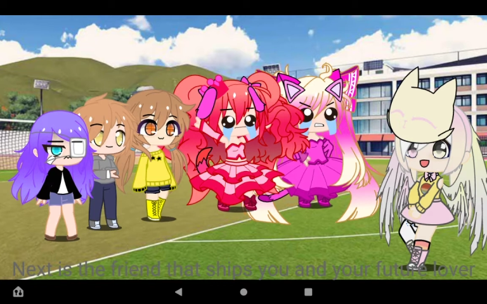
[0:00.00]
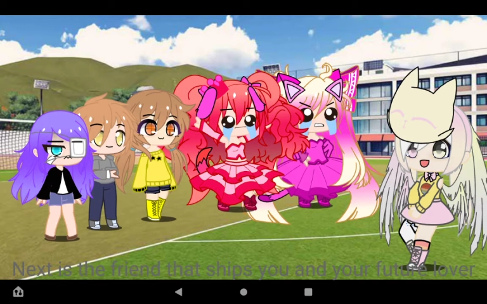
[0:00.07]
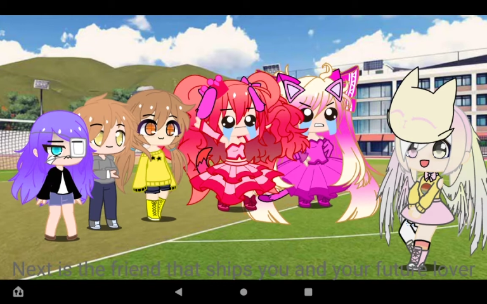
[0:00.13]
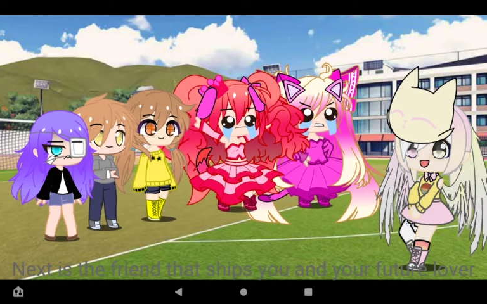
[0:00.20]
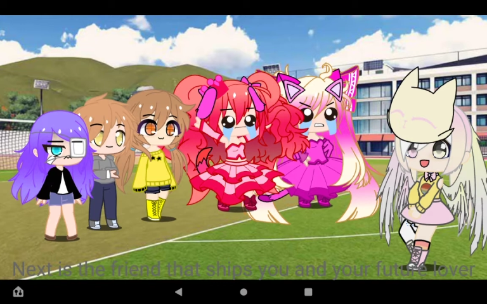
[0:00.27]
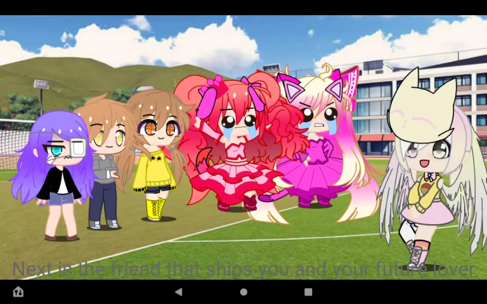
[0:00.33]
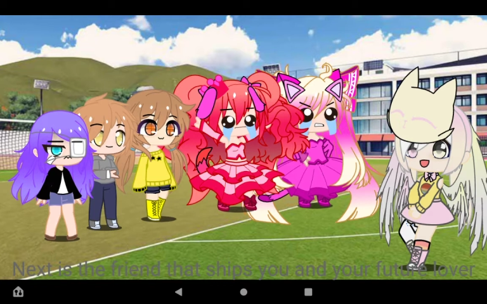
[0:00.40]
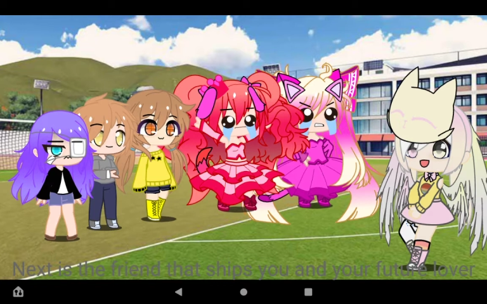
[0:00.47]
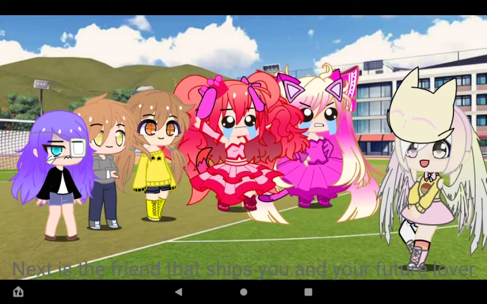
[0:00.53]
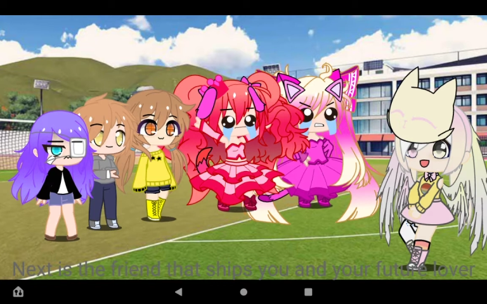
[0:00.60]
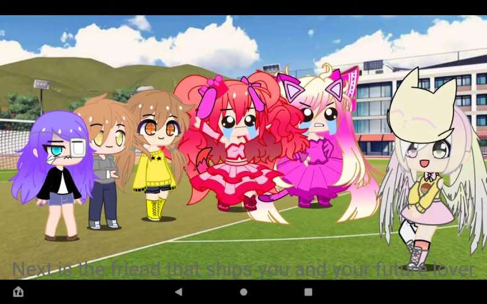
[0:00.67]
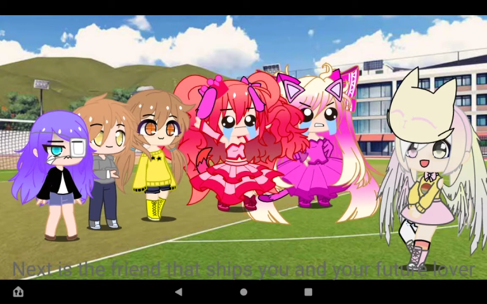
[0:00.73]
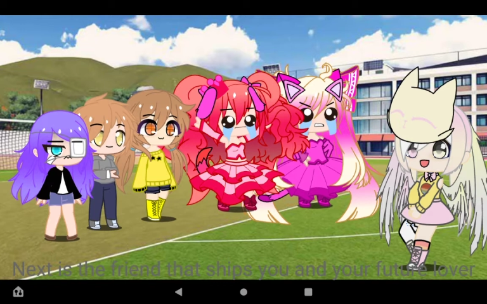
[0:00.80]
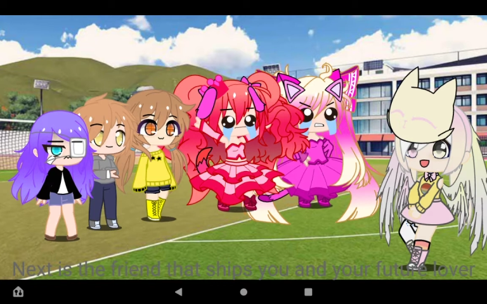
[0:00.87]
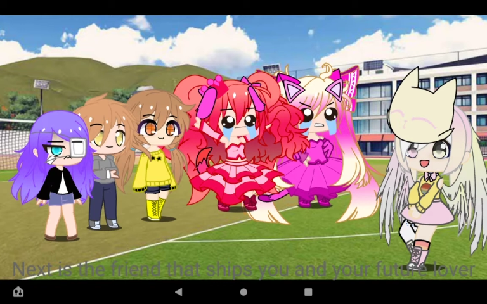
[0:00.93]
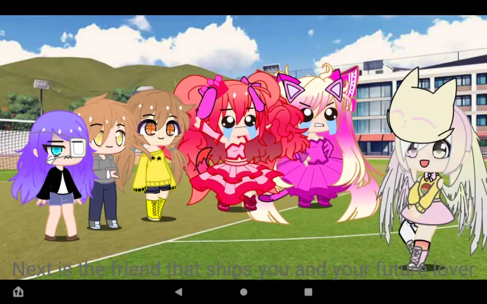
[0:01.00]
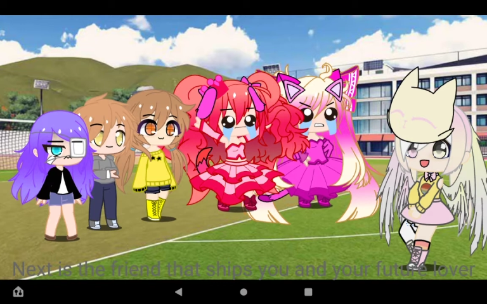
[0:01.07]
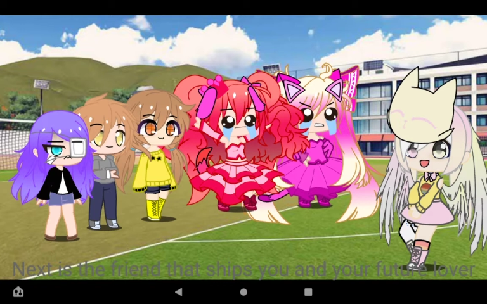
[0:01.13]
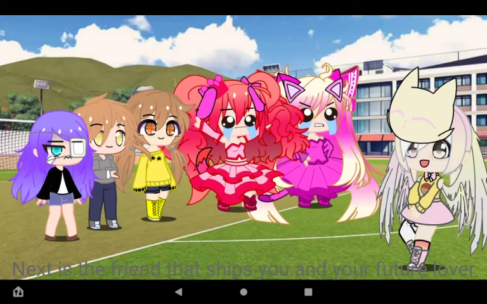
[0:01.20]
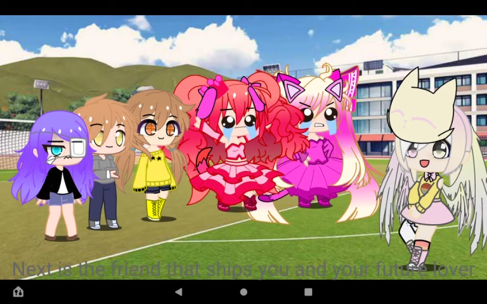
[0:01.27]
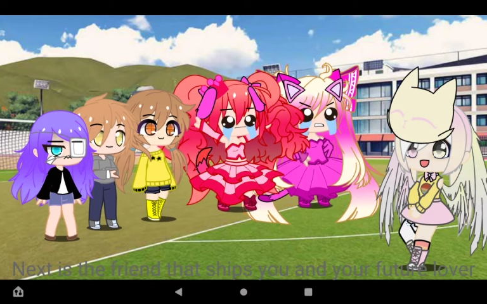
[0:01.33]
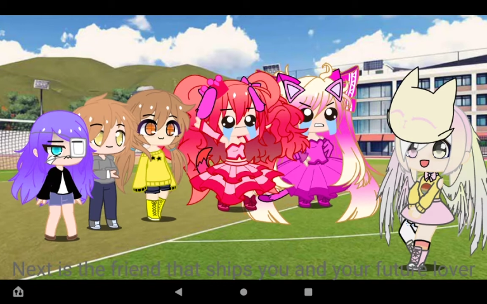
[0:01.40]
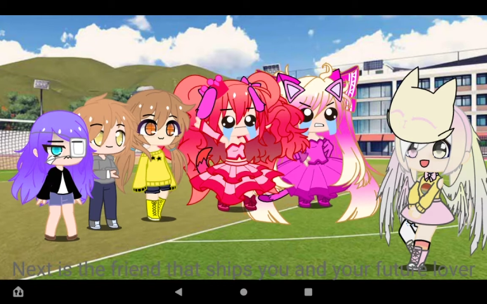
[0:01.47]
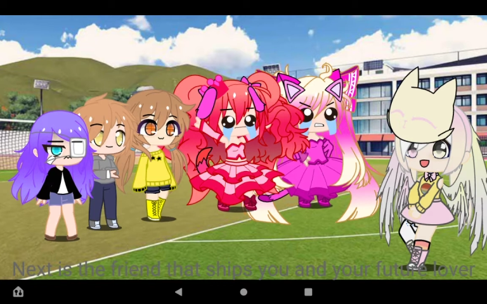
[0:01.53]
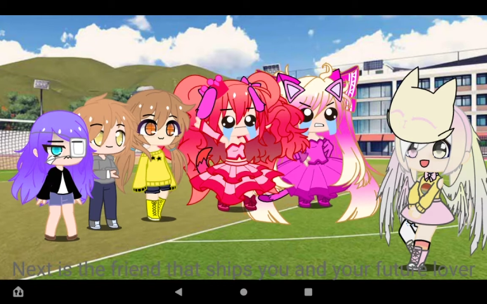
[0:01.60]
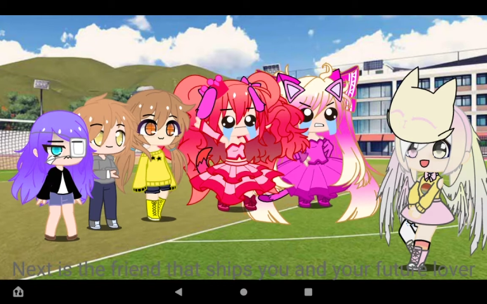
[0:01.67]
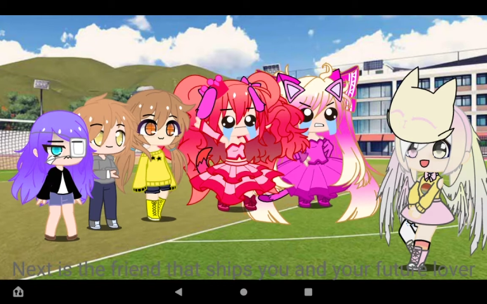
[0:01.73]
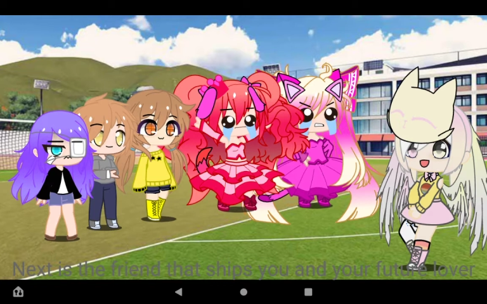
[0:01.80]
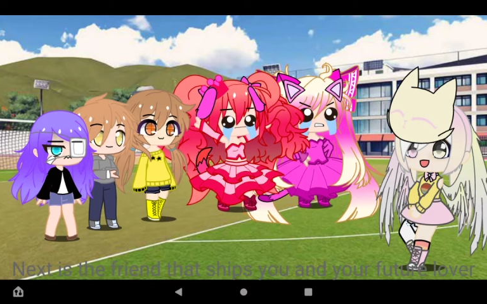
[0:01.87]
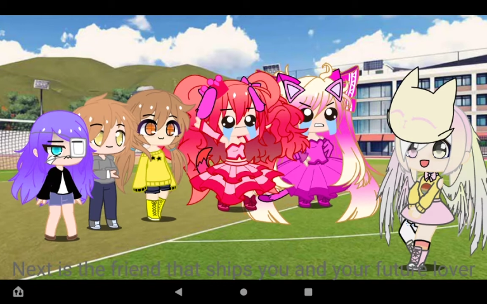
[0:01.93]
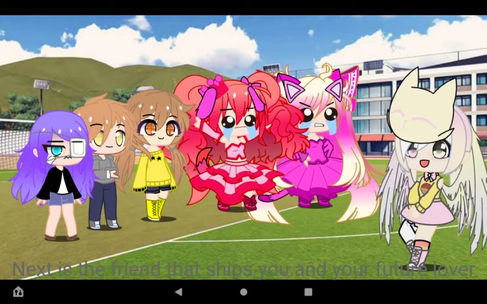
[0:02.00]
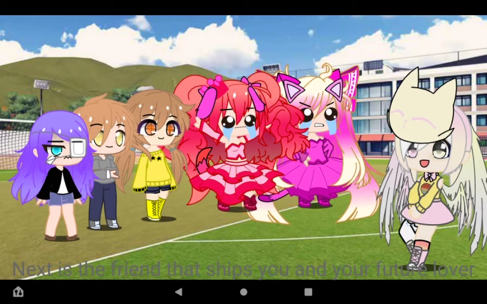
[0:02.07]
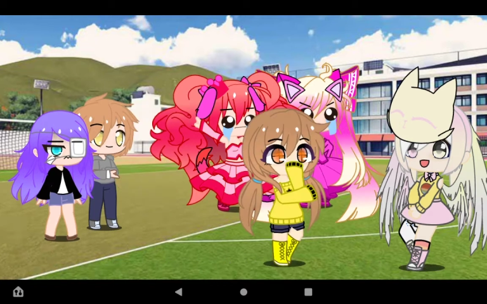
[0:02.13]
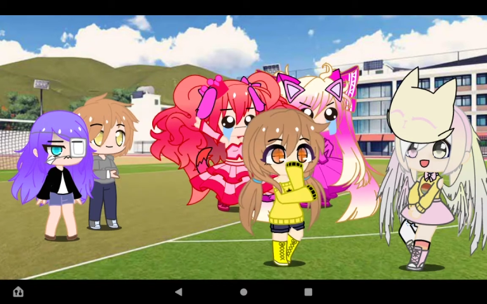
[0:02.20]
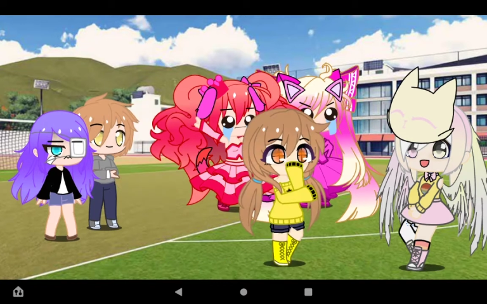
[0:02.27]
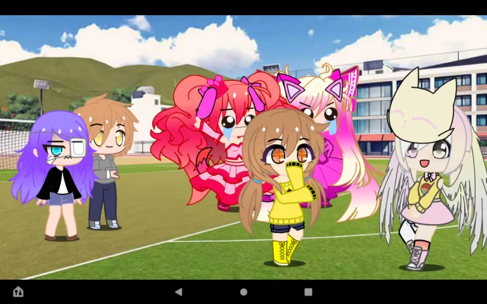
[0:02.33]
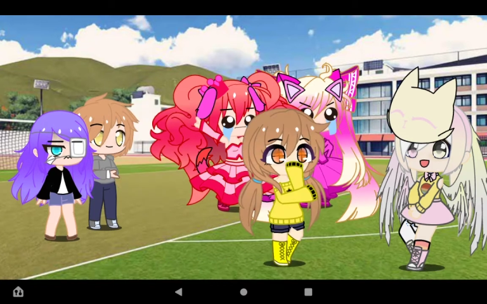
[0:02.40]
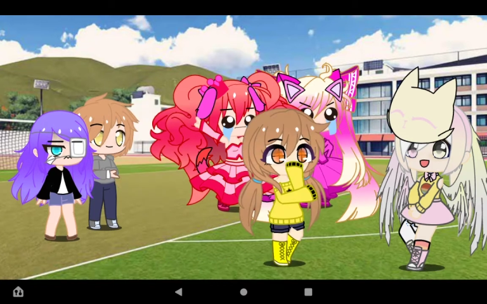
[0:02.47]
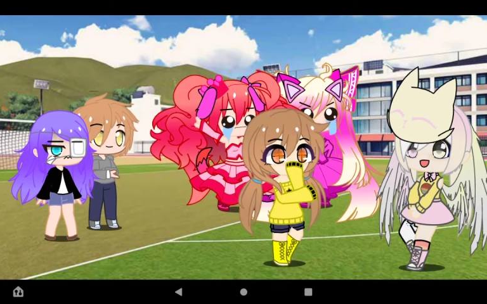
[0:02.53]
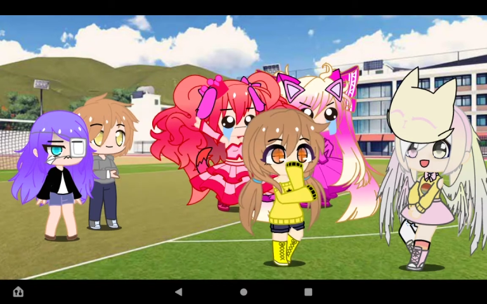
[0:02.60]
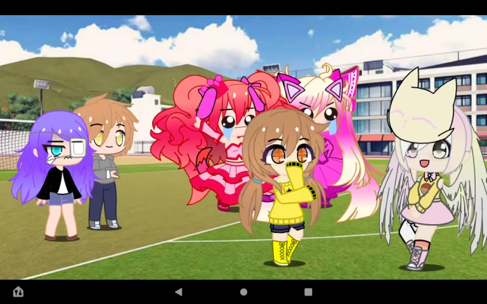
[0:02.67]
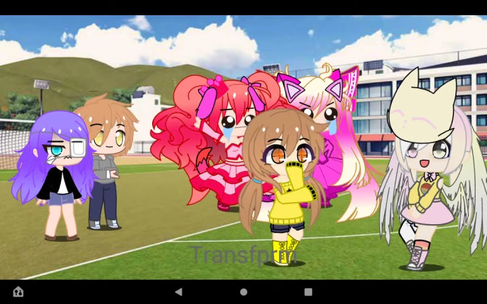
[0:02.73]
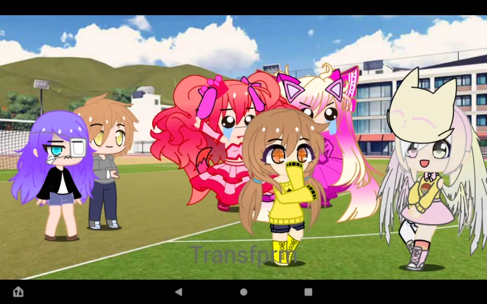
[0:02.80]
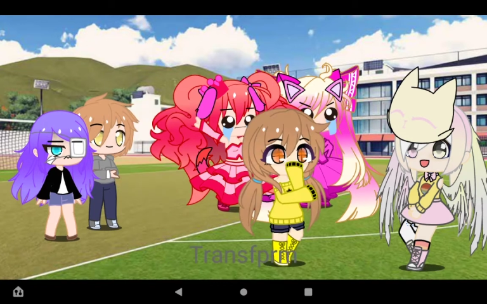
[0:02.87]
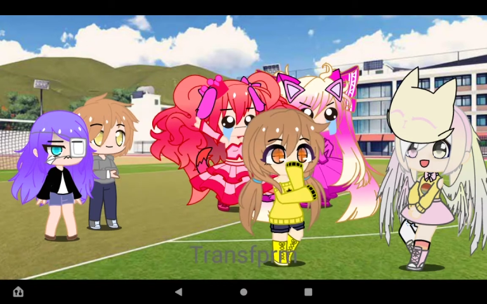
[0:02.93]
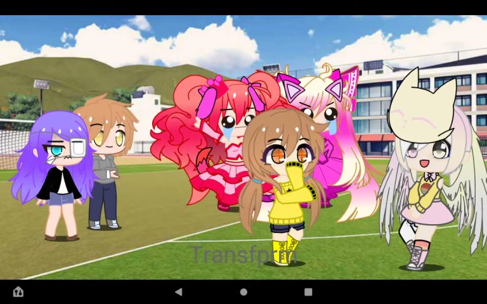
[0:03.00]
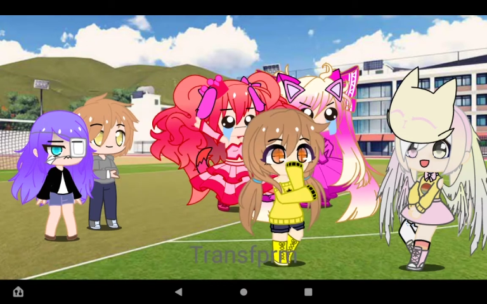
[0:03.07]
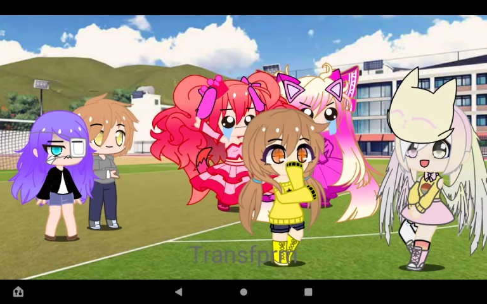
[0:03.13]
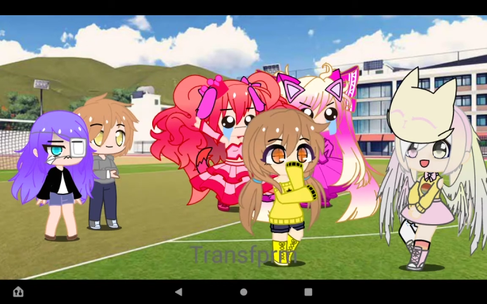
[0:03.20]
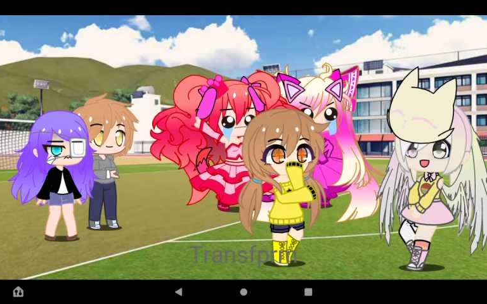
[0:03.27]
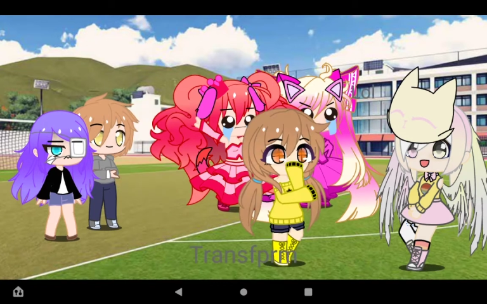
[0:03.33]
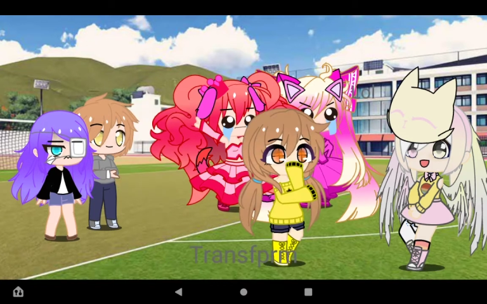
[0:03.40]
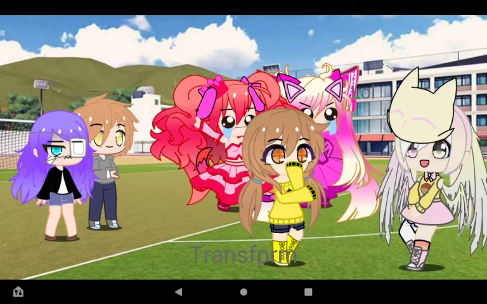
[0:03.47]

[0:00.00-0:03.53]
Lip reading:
No face is visible, so there are no lips to read.